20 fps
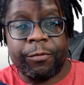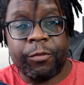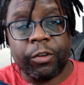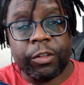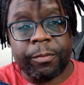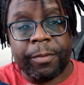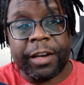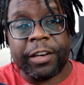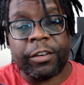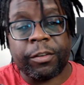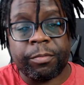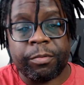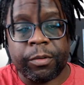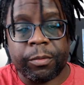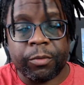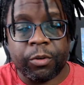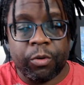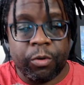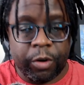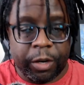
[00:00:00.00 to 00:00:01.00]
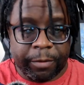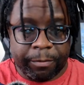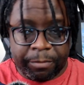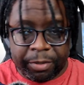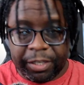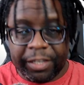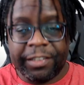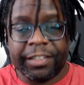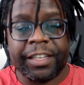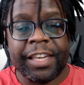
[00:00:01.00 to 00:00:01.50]
forth by the Supreme Court,
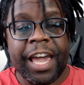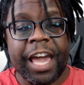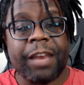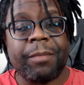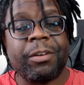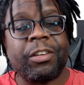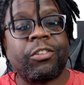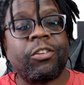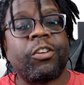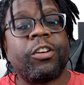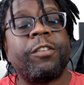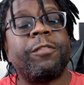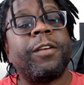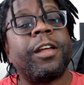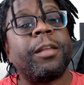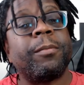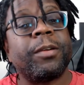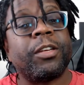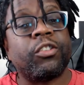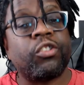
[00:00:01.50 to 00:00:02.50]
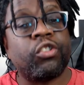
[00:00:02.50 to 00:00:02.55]
police academies started developing